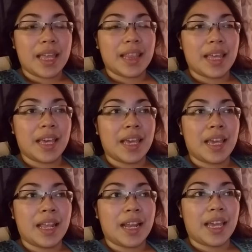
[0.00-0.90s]
and
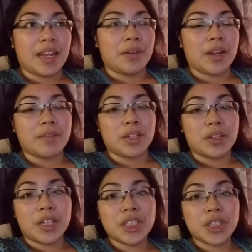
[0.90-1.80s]
then I had to grab the
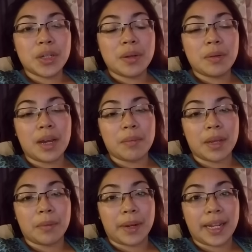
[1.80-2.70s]
crutch
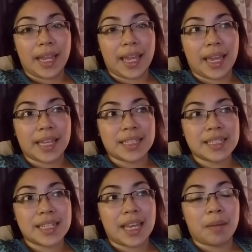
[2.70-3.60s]
on my right
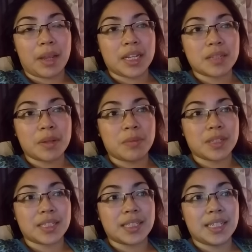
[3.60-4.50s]
hand, and my husband
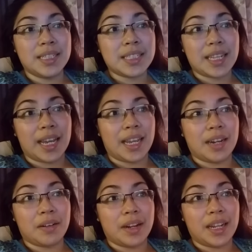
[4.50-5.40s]
was
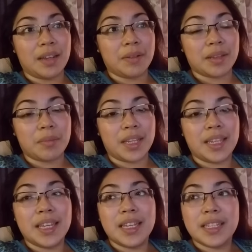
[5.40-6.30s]
inside already with
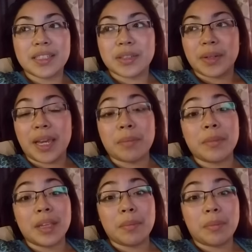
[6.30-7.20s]
me, so he
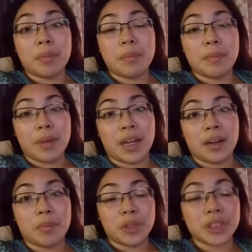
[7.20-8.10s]
helped me
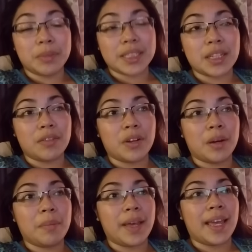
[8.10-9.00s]
push myself
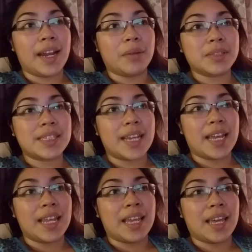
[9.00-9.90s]
up, and I was
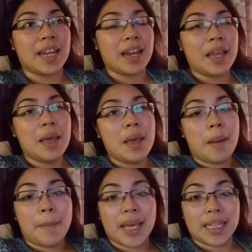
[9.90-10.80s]
standing, and
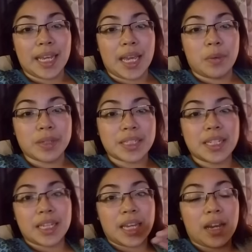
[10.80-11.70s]
my leg was
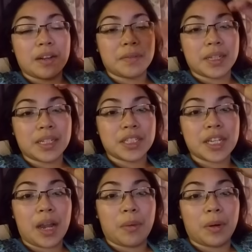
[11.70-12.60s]
sticking out of the
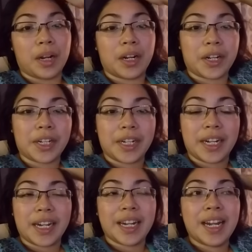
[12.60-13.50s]
shower
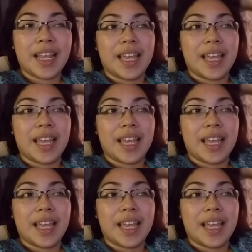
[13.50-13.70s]
curtain,